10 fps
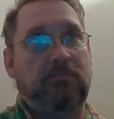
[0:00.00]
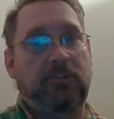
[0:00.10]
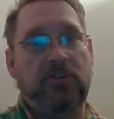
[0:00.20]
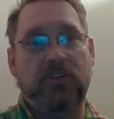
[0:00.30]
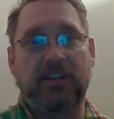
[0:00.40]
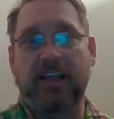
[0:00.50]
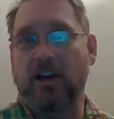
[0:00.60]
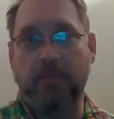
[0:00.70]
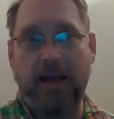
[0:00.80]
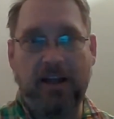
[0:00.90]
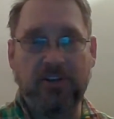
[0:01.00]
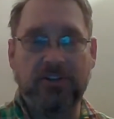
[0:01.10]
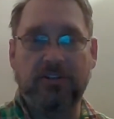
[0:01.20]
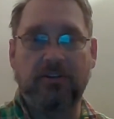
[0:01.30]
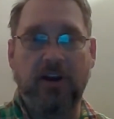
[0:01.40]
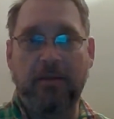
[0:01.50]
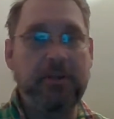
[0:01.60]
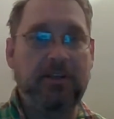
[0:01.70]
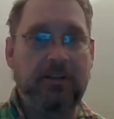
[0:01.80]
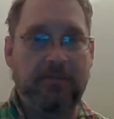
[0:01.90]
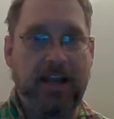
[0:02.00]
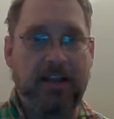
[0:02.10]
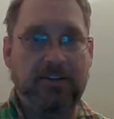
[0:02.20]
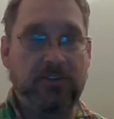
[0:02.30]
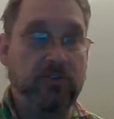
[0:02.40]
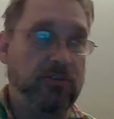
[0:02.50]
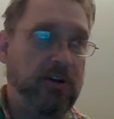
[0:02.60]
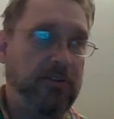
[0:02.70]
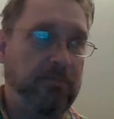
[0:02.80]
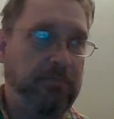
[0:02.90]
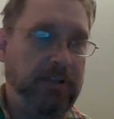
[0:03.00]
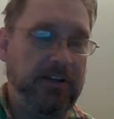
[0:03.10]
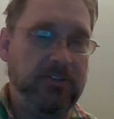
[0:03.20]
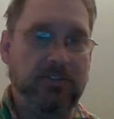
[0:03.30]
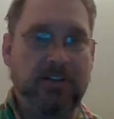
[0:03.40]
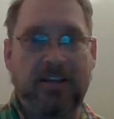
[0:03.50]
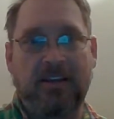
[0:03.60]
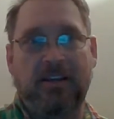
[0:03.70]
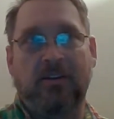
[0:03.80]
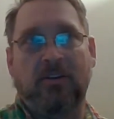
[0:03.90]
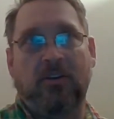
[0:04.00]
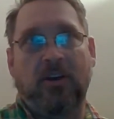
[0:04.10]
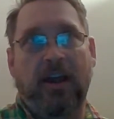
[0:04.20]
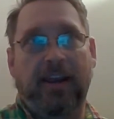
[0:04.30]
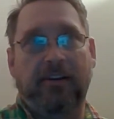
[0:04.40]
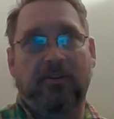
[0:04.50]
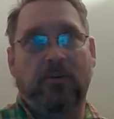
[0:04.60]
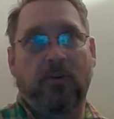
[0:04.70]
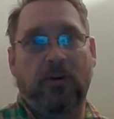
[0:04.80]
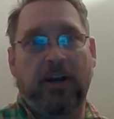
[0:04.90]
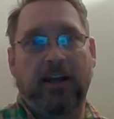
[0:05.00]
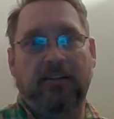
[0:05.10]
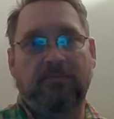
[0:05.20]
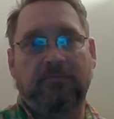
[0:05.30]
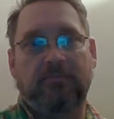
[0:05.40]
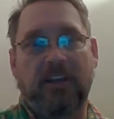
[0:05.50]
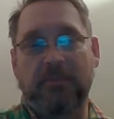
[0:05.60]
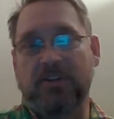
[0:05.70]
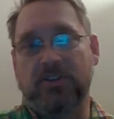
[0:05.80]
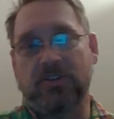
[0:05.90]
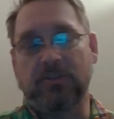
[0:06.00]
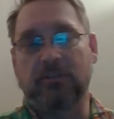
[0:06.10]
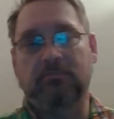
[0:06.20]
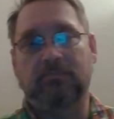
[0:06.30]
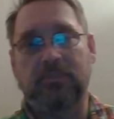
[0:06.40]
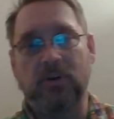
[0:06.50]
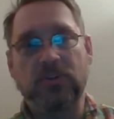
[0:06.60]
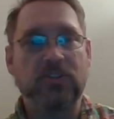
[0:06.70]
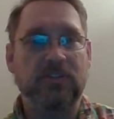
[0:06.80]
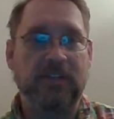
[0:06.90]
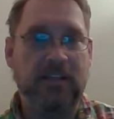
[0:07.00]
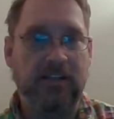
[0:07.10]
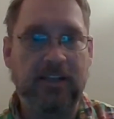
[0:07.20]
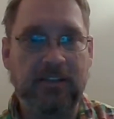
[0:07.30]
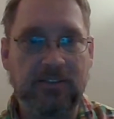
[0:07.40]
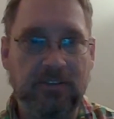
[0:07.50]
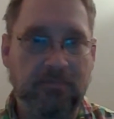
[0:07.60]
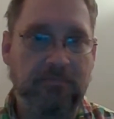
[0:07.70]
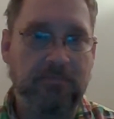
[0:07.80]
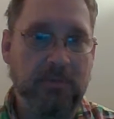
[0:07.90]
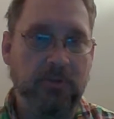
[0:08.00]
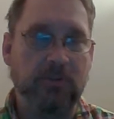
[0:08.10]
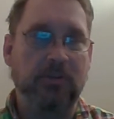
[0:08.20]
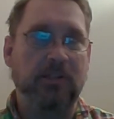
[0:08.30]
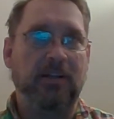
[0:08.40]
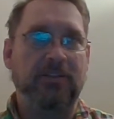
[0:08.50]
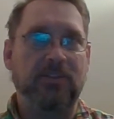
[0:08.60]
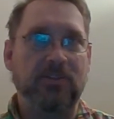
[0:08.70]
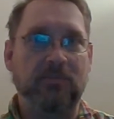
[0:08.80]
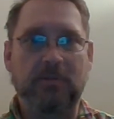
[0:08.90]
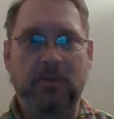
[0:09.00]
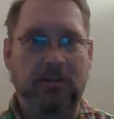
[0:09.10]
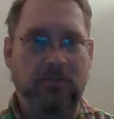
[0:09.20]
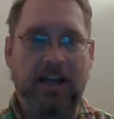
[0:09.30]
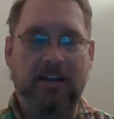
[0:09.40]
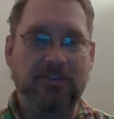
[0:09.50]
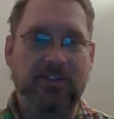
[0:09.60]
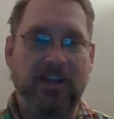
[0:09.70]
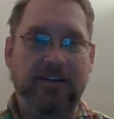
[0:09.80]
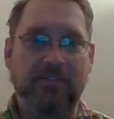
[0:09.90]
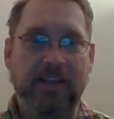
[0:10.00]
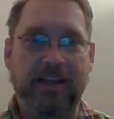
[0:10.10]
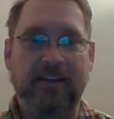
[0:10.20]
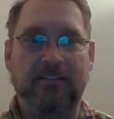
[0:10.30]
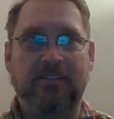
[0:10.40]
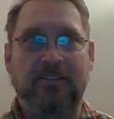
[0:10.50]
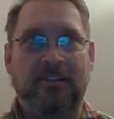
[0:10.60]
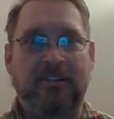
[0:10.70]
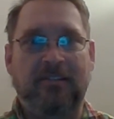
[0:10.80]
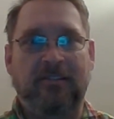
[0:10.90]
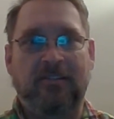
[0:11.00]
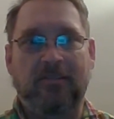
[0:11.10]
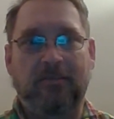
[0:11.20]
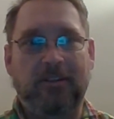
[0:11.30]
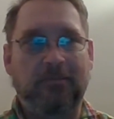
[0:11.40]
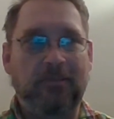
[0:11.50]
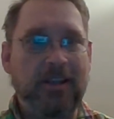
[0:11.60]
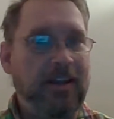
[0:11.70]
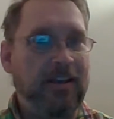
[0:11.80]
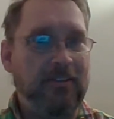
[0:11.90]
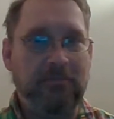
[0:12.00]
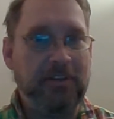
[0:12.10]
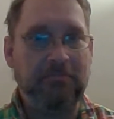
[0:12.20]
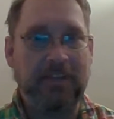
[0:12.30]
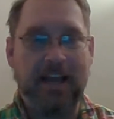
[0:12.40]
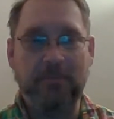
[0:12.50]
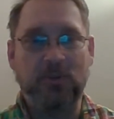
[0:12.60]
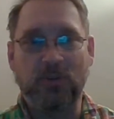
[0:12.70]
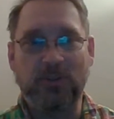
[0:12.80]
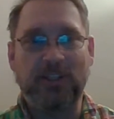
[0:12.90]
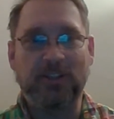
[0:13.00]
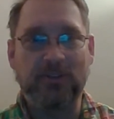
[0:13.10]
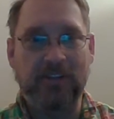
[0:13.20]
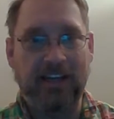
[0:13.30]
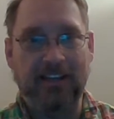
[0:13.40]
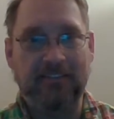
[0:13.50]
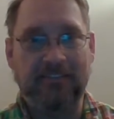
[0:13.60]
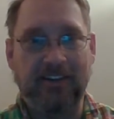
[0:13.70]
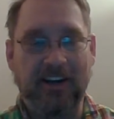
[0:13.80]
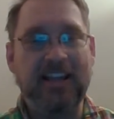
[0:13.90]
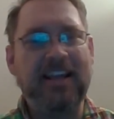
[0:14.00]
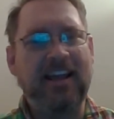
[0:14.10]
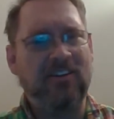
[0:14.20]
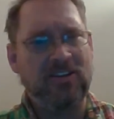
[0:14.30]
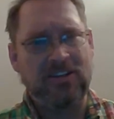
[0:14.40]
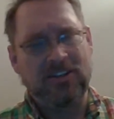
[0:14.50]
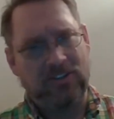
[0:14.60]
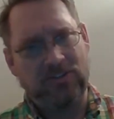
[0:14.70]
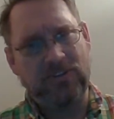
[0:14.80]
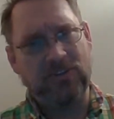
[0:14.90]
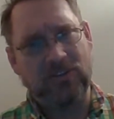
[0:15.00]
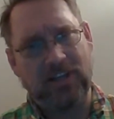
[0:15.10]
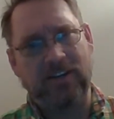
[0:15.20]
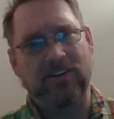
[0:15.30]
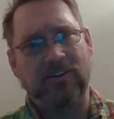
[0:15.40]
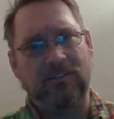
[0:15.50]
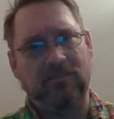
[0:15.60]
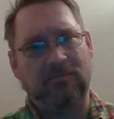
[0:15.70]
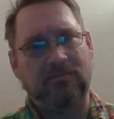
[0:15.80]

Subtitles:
using the help action to grant me advantage, or other players or administer potions of healing to people who are unconscious. And people are like, well, owls can't do that. I'm like, well, yeah, they absolutely can do that. And now, 2 years later,